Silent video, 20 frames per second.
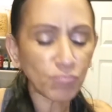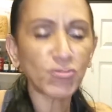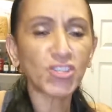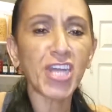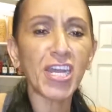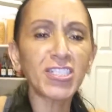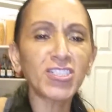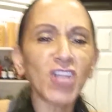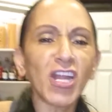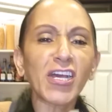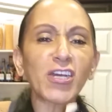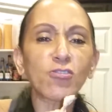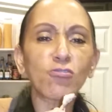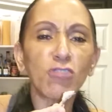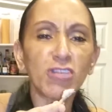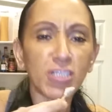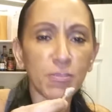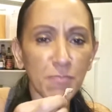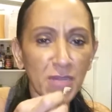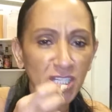It tastes like
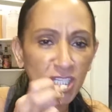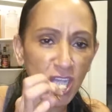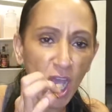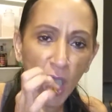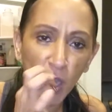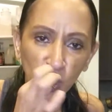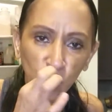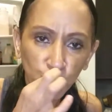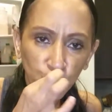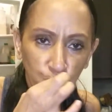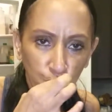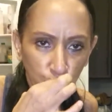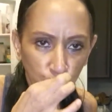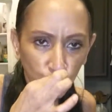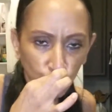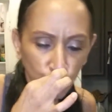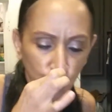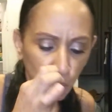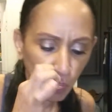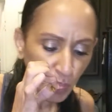Christmas.
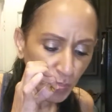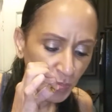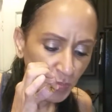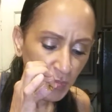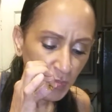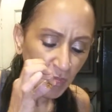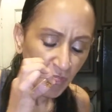That's right.